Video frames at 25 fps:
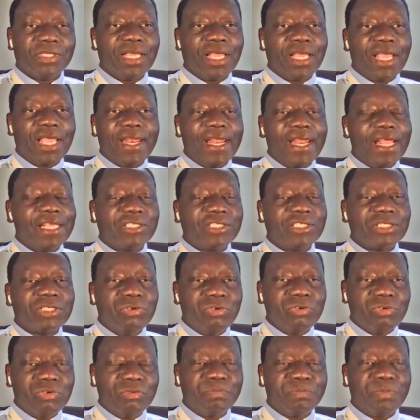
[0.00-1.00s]
And as
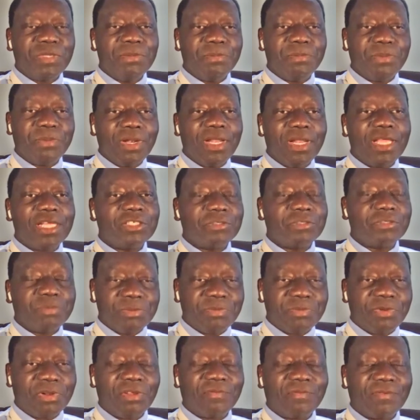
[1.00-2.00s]
Kuku people and as
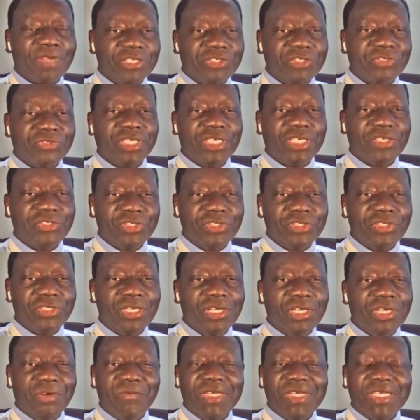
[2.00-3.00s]
people of Kajo-Keji,
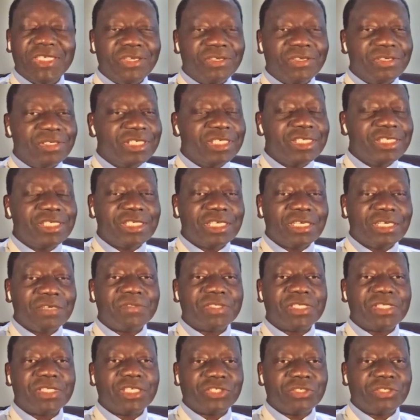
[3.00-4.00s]
we don't deserve
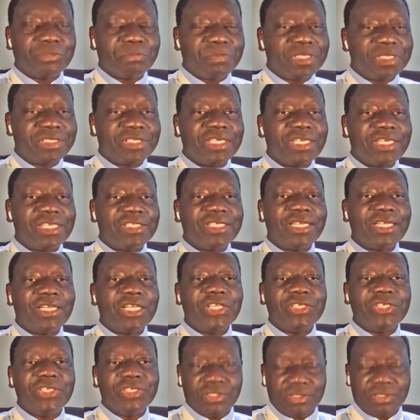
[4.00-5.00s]
such a person as a
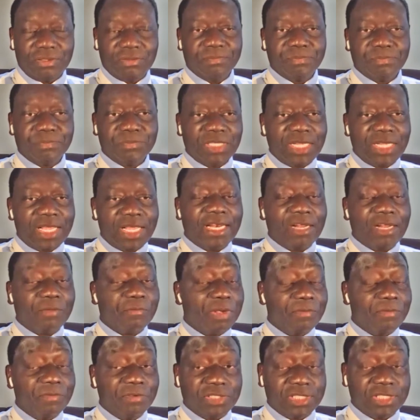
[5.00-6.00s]
leader. And
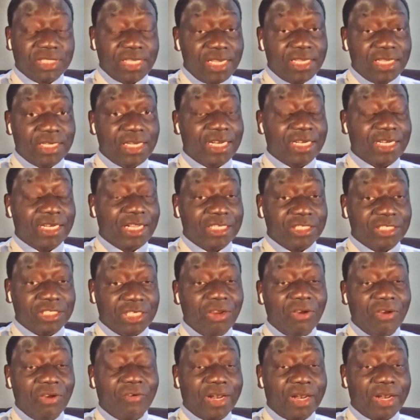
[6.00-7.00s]
we would say it
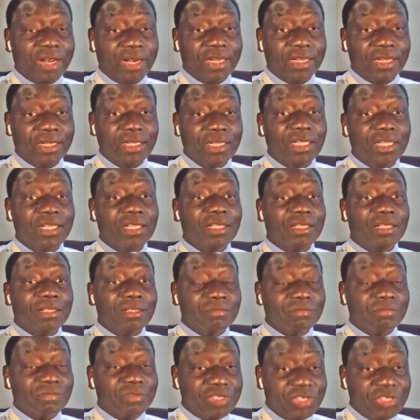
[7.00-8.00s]
uncategorically.
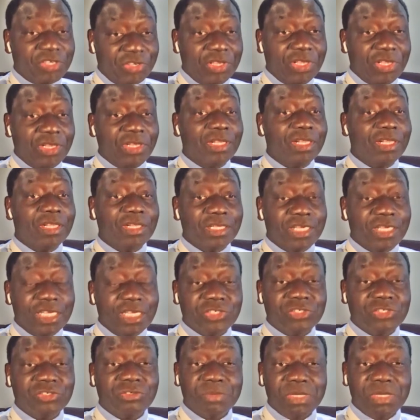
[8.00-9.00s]
He
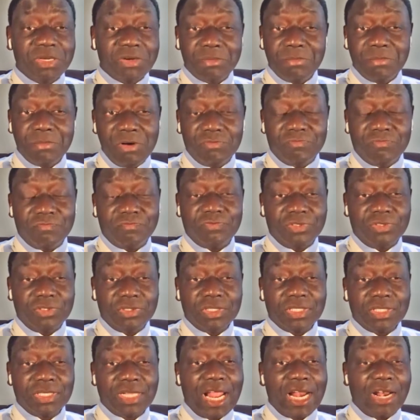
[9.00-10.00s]
needs to be removed,
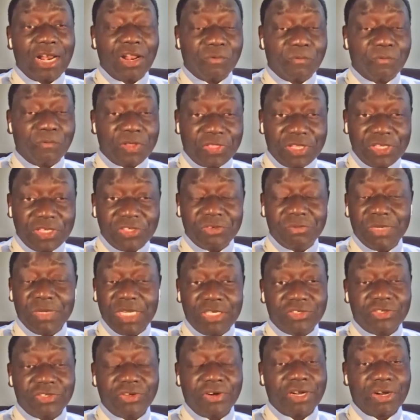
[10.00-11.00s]
along with this
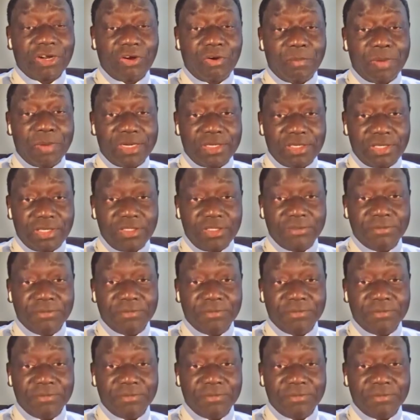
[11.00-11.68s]
military commander